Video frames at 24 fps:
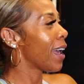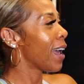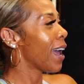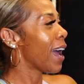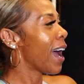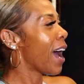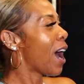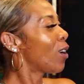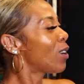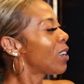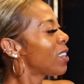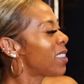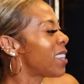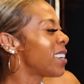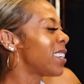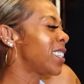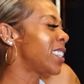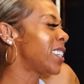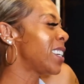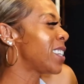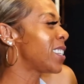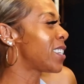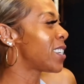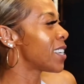how did this
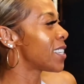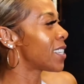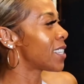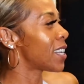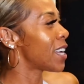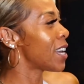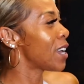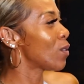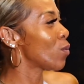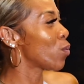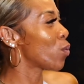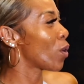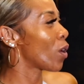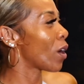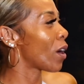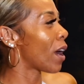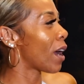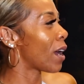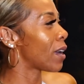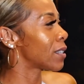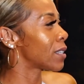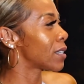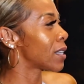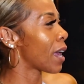shit just hit where
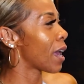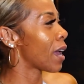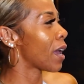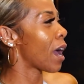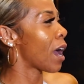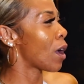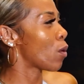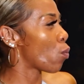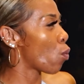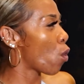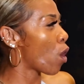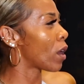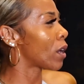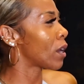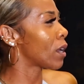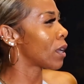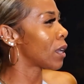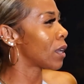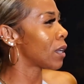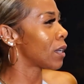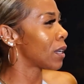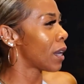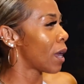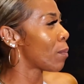I was like, I want
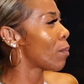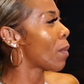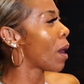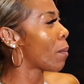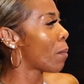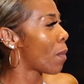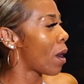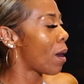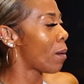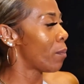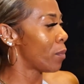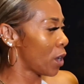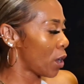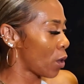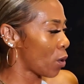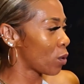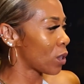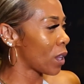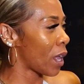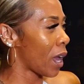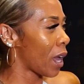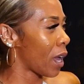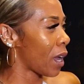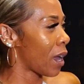to let my mom know
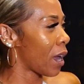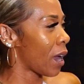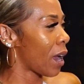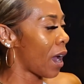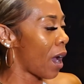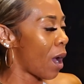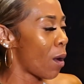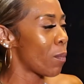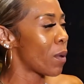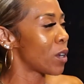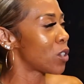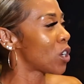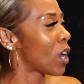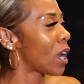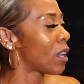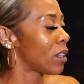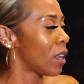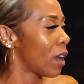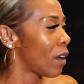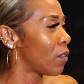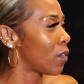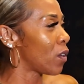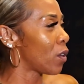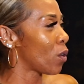like how much I
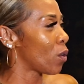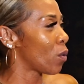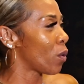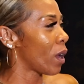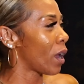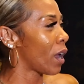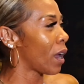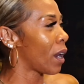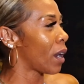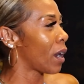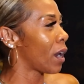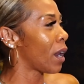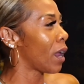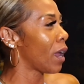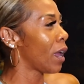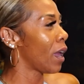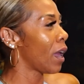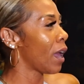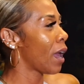love you and